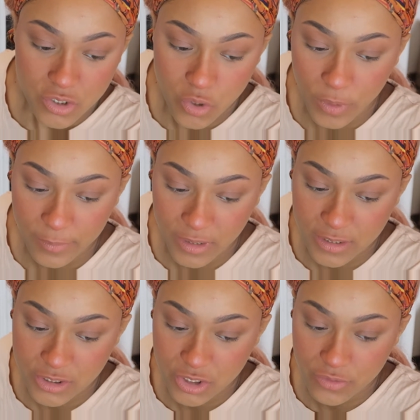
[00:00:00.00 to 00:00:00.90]
So what I'm
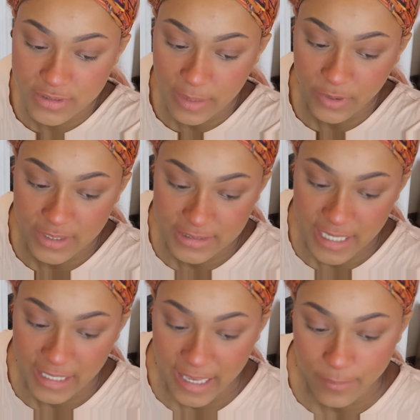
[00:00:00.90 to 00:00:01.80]
gonna do is I'm gonna
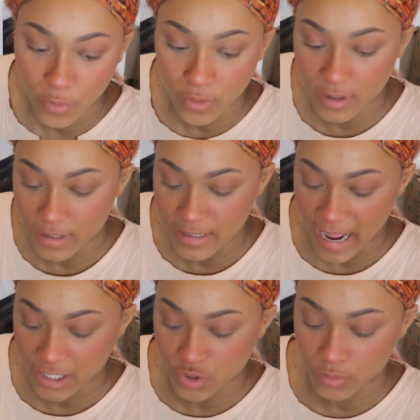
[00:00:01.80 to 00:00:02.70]
take a more
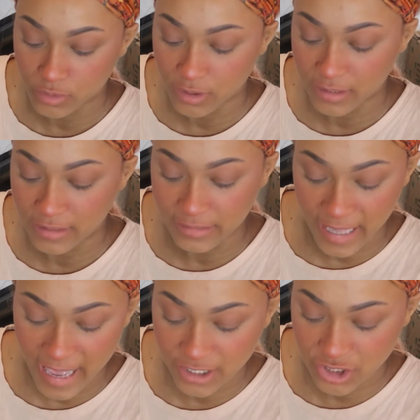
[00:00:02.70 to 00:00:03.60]
natural looking
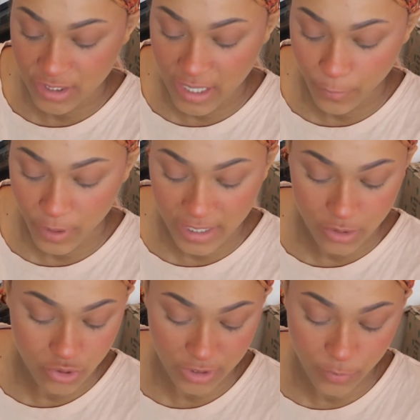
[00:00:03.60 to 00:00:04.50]
lash than what I
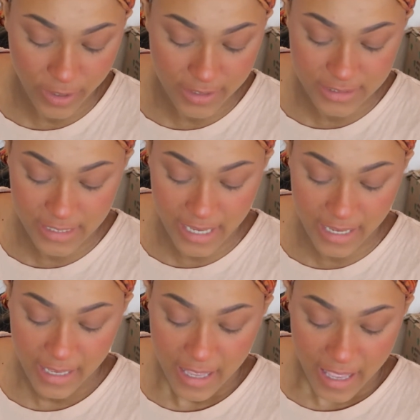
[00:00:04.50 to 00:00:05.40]
usually wear
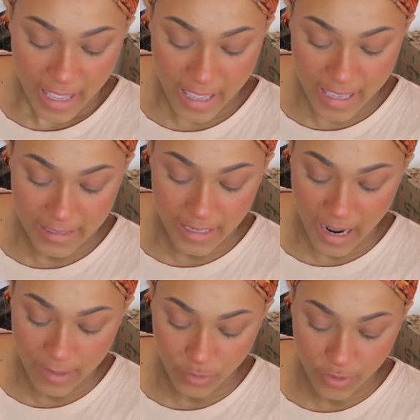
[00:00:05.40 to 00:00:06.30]
today, and
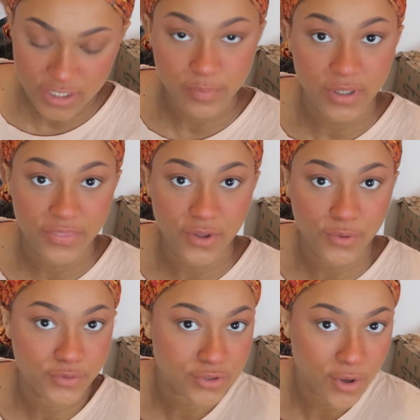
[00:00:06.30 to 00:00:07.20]
I'm going to put
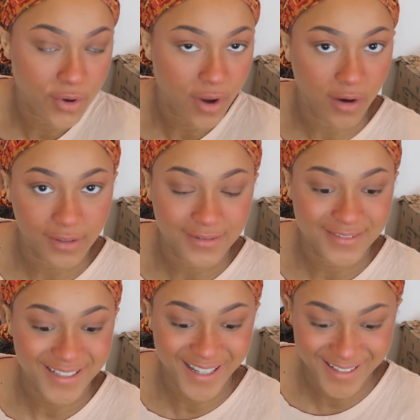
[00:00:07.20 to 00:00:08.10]
those on.
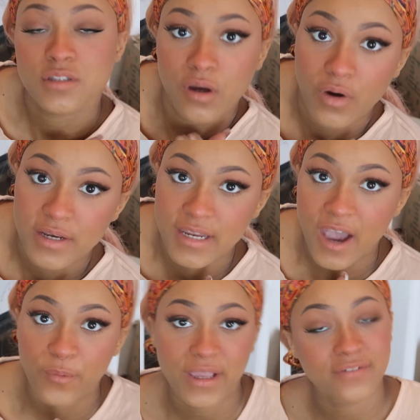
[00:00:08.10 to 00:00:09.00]
So
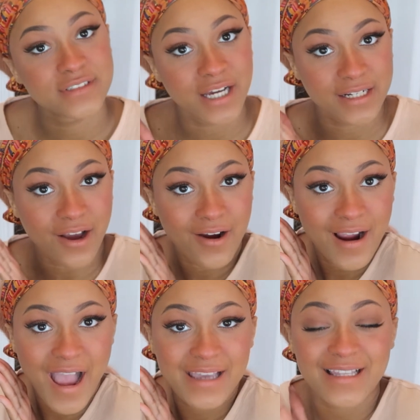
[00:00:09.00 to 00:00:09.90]
now we have done
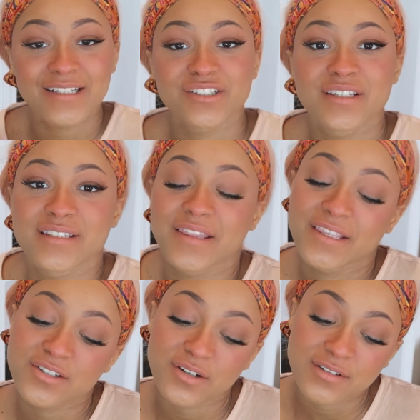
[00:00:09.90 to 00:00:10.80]
our eyelashes.
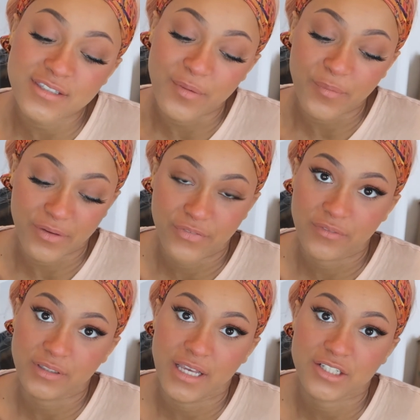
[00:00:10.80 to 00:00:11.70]
These are some of my
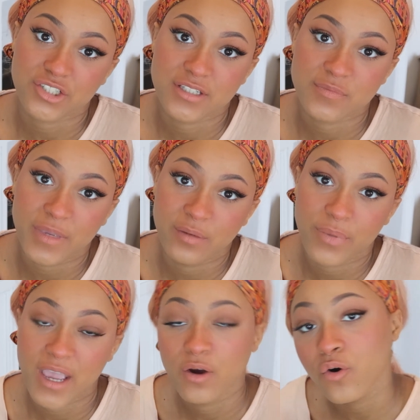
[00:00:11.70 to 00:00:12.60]
favorite lashes made
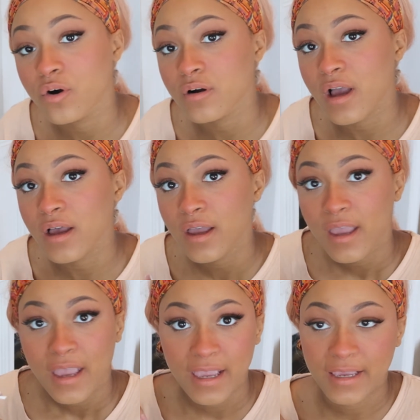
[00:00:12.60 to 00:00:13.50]
by Aura,
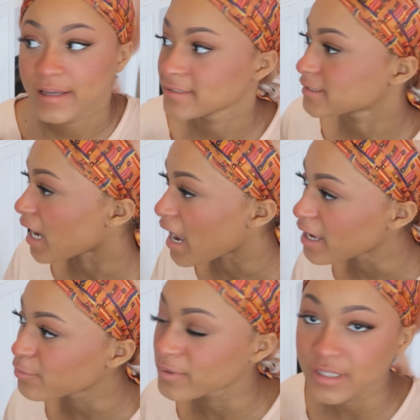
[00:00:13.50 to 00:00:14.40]
and
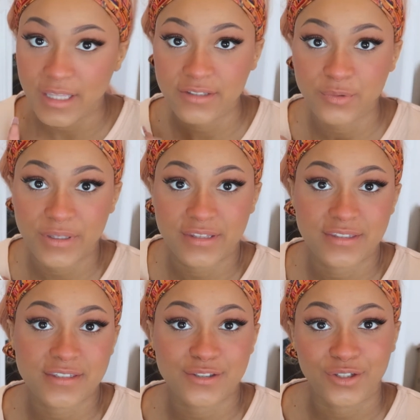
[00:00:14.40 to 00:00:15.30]
I really like the way that
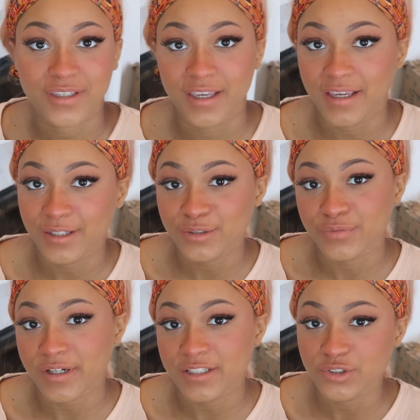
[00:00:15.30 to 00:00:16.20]
this is looking. It looks
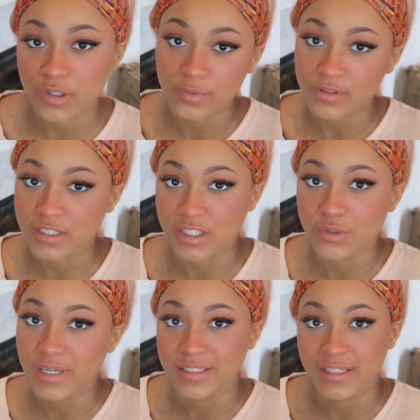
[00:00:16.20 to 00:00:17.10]
very adorable,
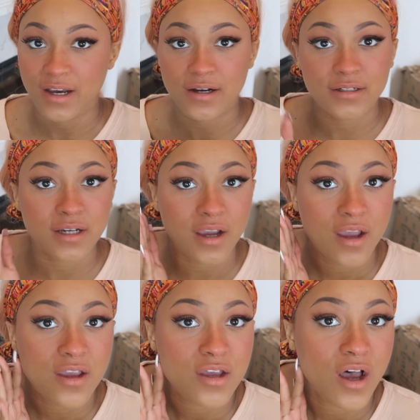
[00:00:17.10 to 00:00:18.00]
cute, and young.
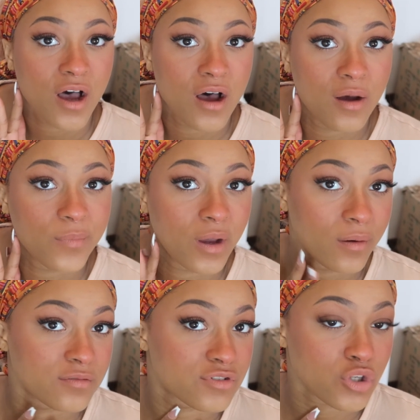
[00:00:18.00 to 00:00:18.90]

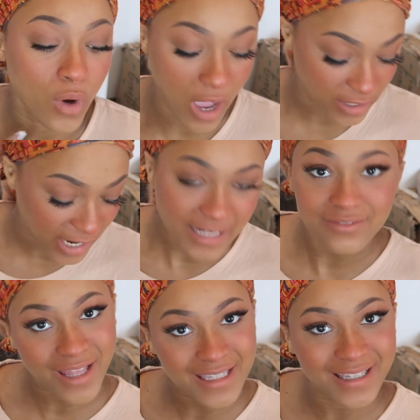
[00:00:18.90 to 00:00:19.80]
So I kind
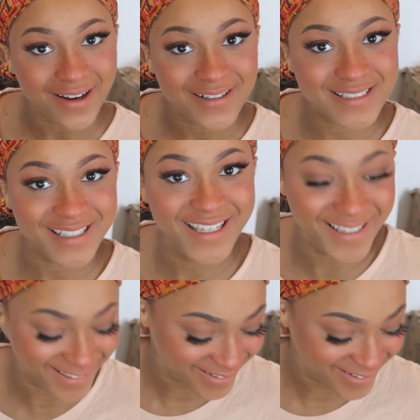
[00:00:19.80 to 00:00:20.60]
of like it, honestly.